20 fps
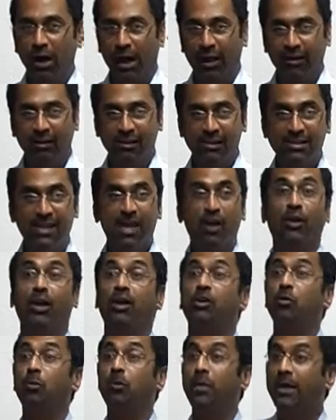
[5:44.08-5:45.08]
I'll say, okay,
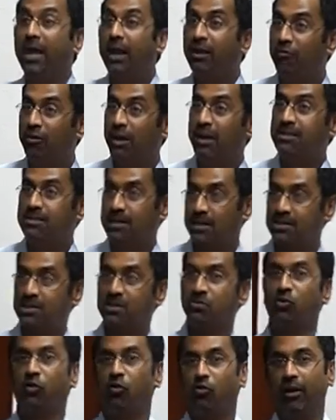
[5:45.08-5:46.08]
to be a really
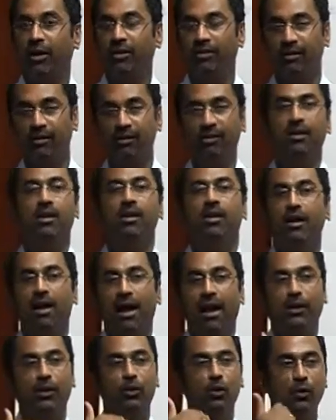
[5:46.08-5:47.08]
successful writer,
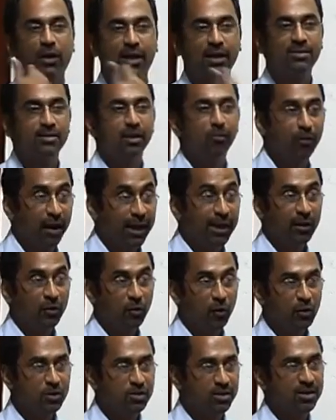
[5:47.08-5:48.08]
I need to take some writing
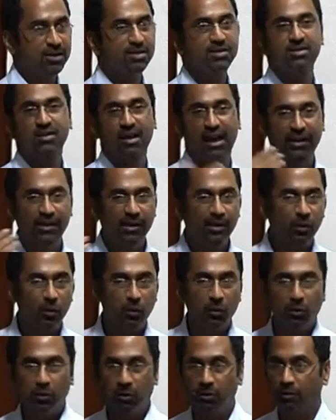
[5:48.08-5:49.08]
courses. I need
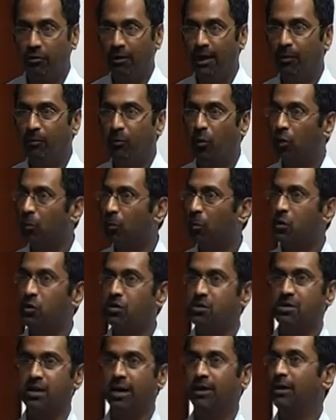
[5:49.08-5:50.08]
to read more
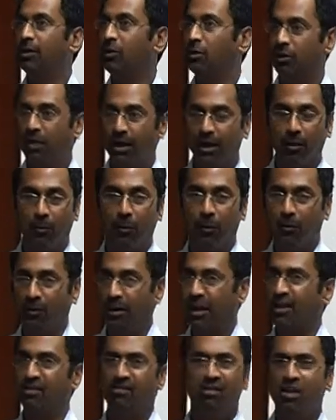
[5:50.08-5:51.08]
books. I need to think about,
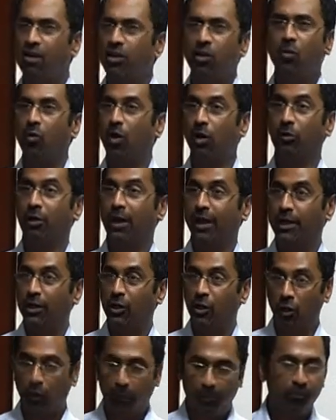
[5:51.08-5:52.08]
do whatever I need
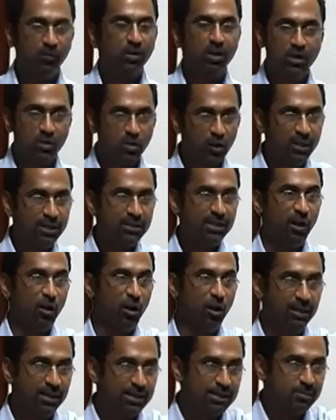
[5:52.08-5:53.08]
to do. So these are
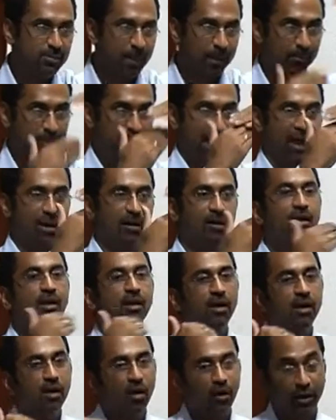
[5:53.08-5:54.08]
all, this is my plan.
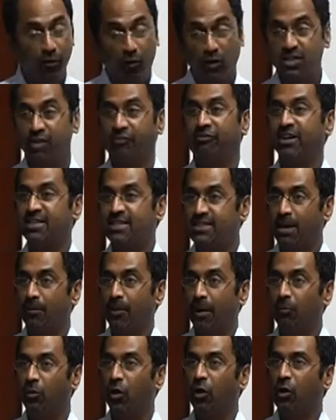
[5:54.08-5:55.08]
Okay, what's the first step
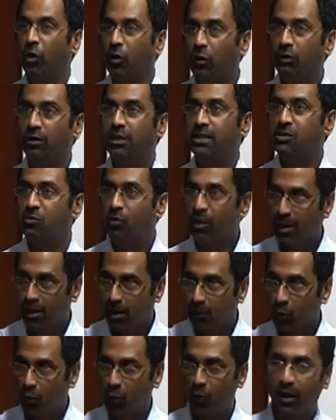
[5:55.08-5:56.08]
I'm going to do this week? I'm
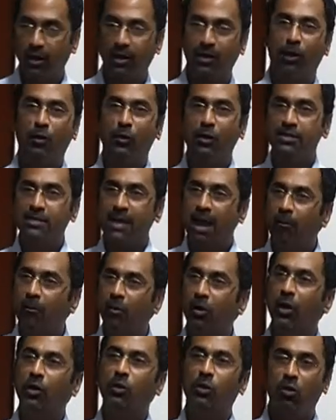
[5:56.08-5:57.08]
going to write it down and say, I'm
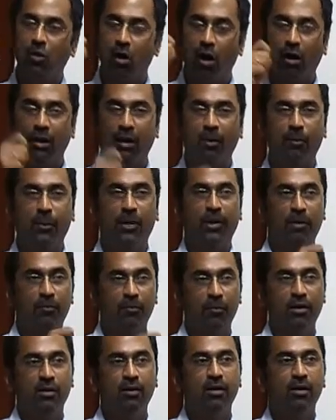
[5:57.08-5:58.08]
going to call up a
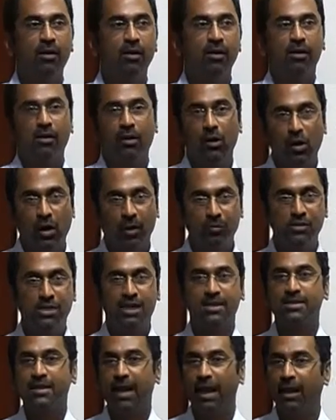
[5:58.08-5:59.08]
number, look up
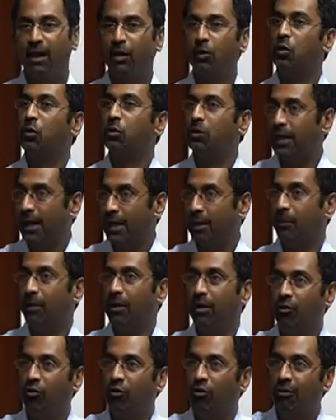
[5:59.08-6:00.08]
Just Dial and go take up a
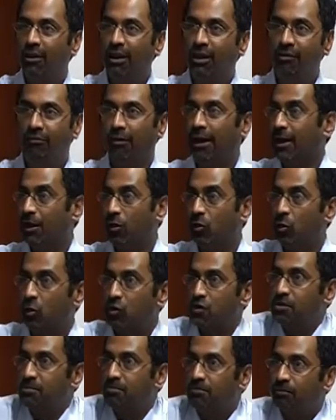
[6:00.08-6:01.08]
literary writing
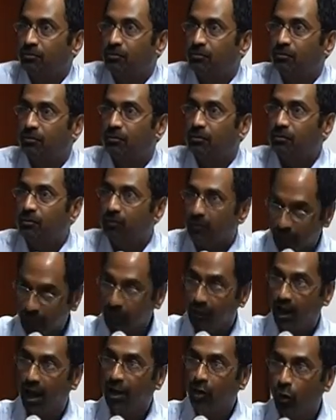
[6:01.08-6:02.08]
course
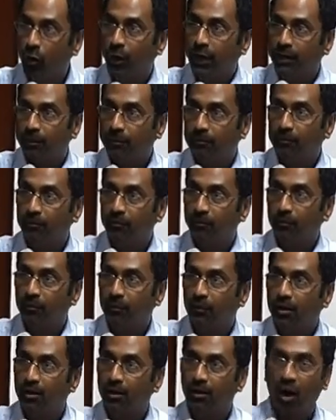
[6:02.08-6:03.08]
and do it.
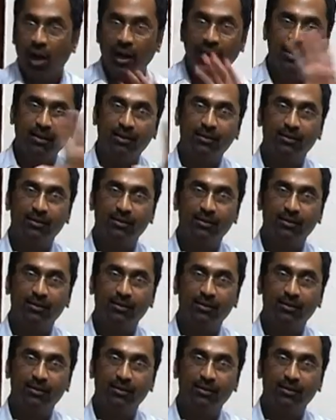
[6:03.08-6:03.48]
Got it?